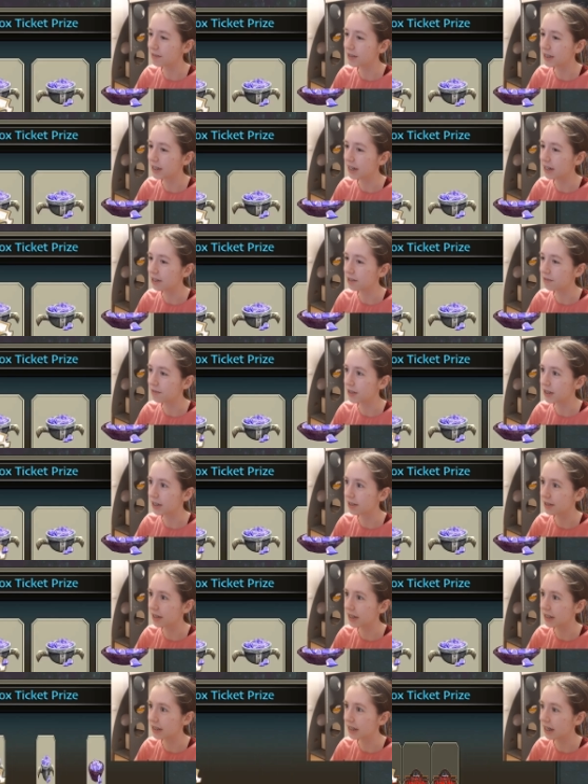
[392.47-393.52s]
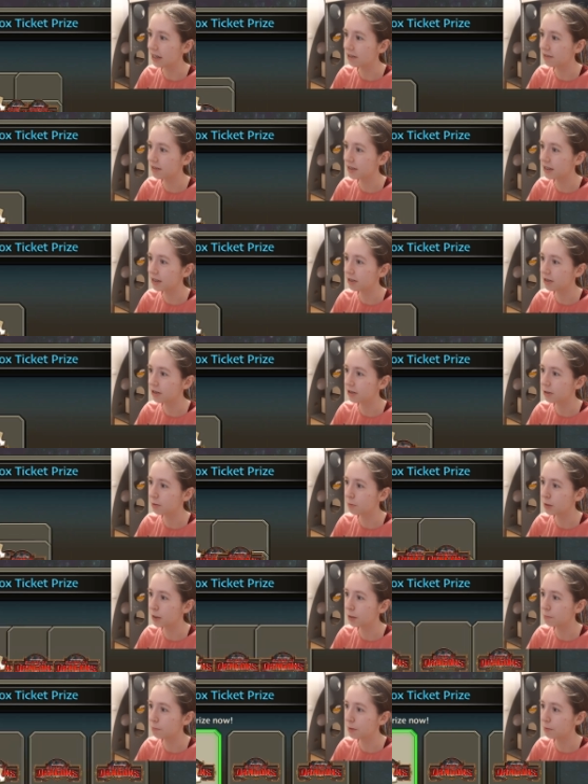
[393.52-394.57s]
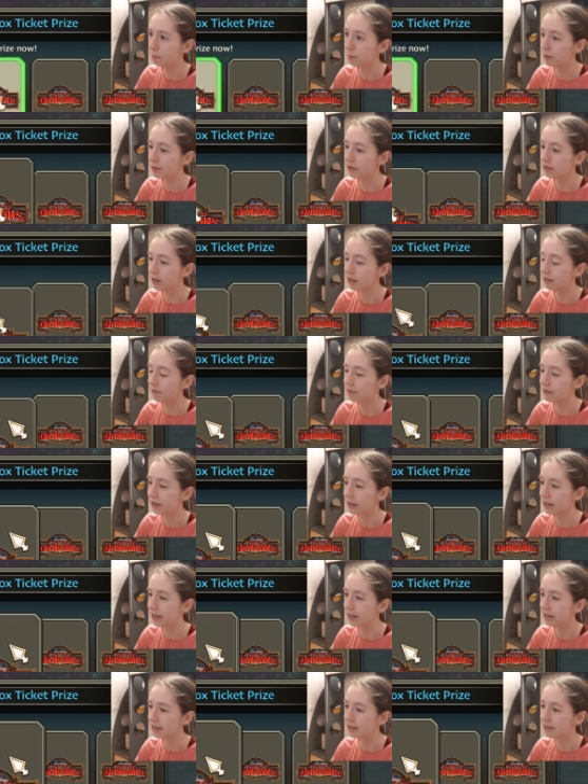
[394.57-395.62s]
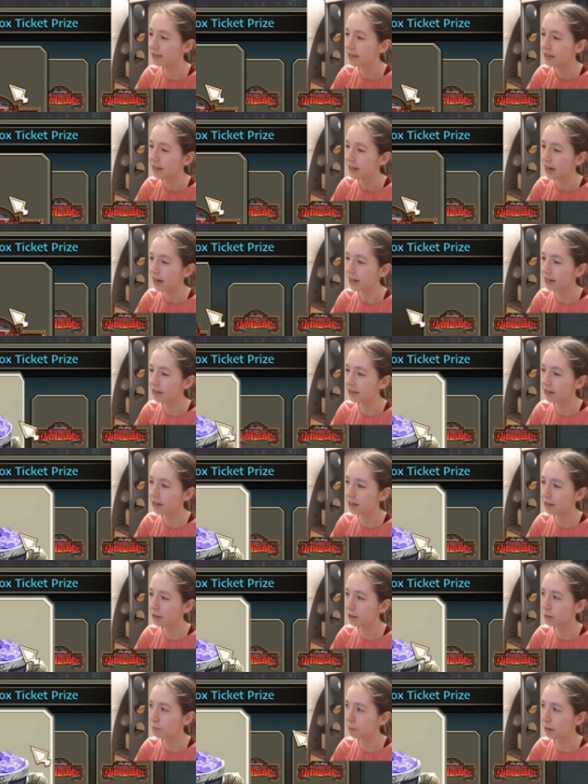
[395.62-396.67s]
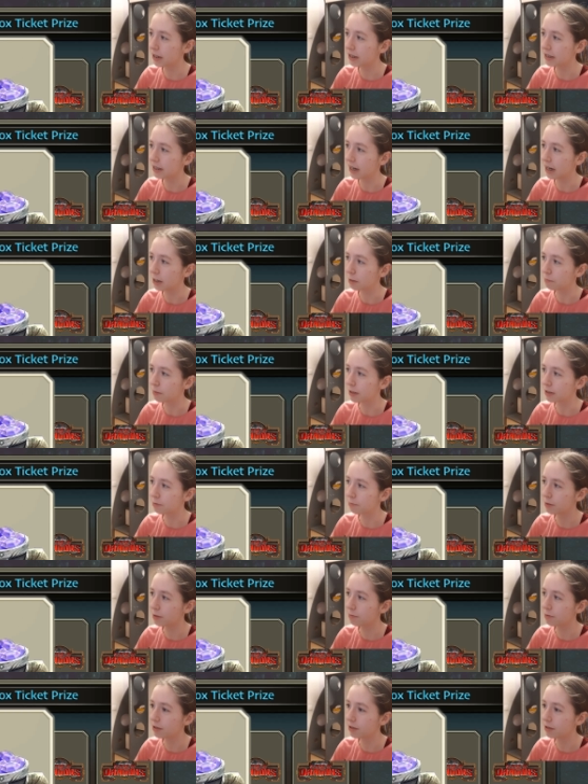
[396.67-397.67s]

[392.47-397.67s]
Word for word: of the Edge because, like, that video, so many people loved it. I did not expect that, but we